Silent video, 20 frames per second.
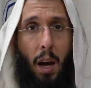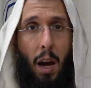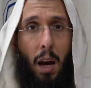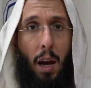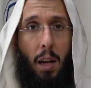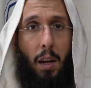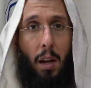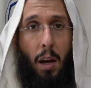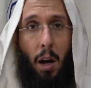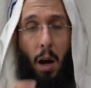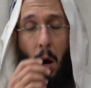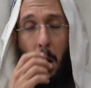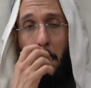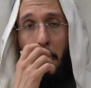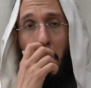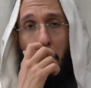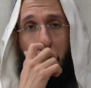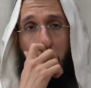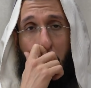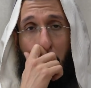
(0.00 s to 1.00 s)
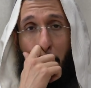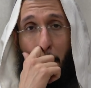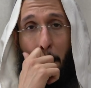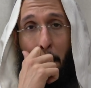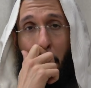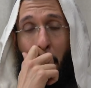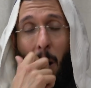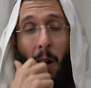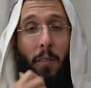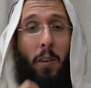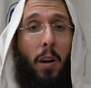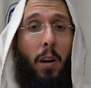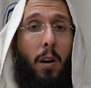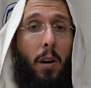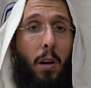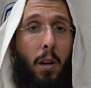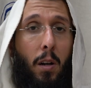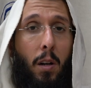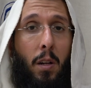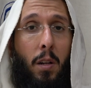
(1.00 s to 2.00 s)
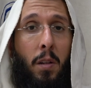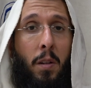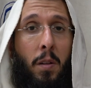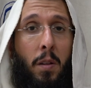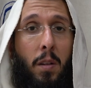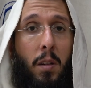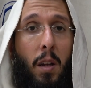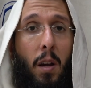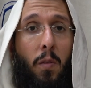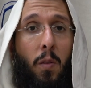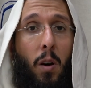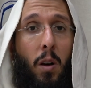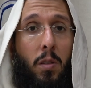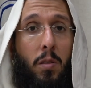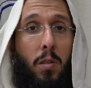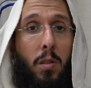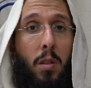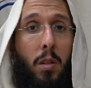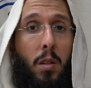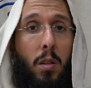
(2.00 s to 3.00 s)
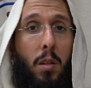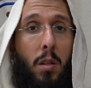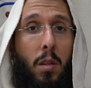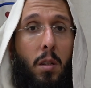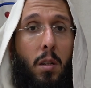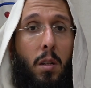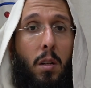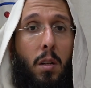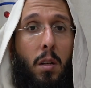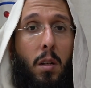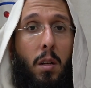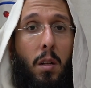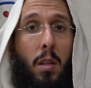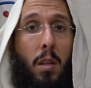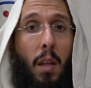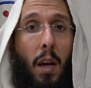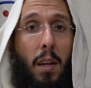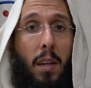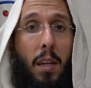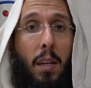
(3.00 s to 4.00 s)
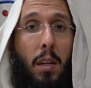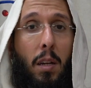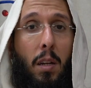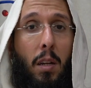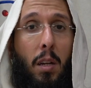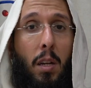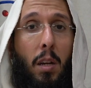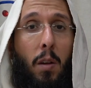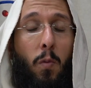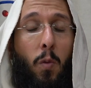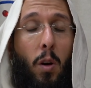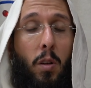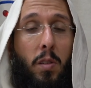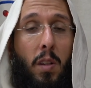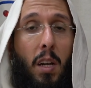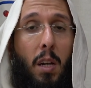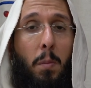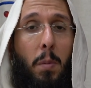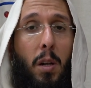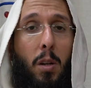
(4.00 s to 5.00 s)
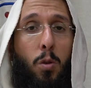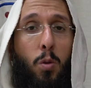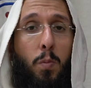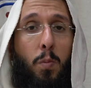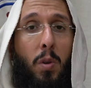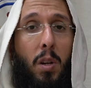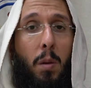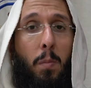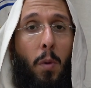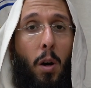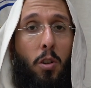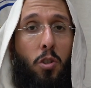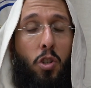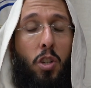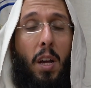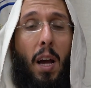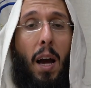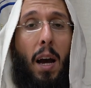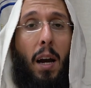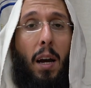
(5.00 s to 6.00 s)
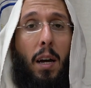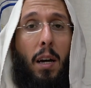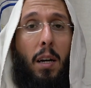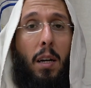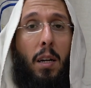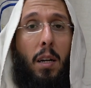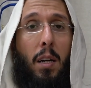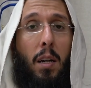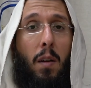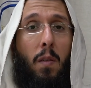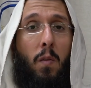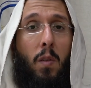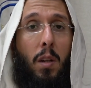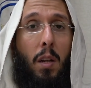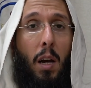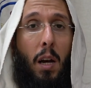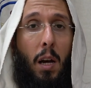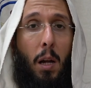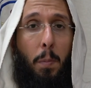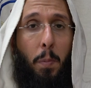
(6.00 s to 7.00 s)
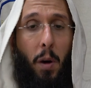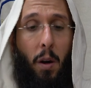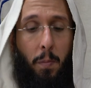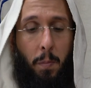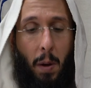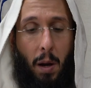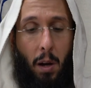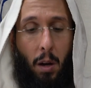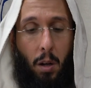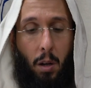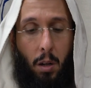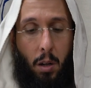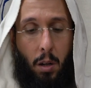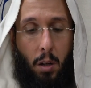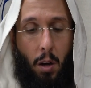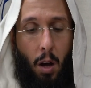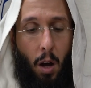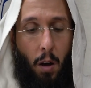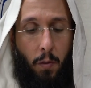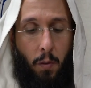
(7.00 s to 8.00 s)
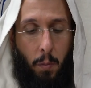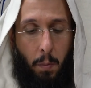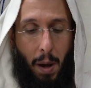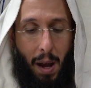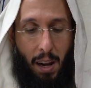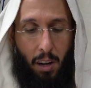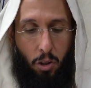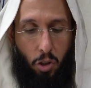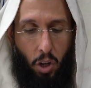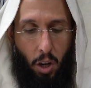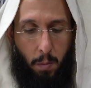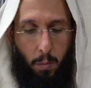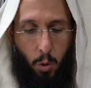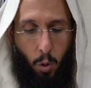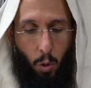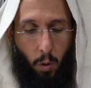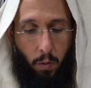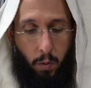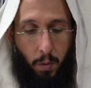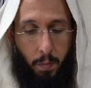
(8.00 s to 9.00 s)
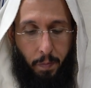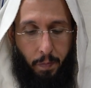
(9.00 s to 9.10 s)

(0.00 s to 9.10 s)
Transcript: and how much power there was that he, he was able to bring Mashiach with help of, uh, of Baal Shem Tov.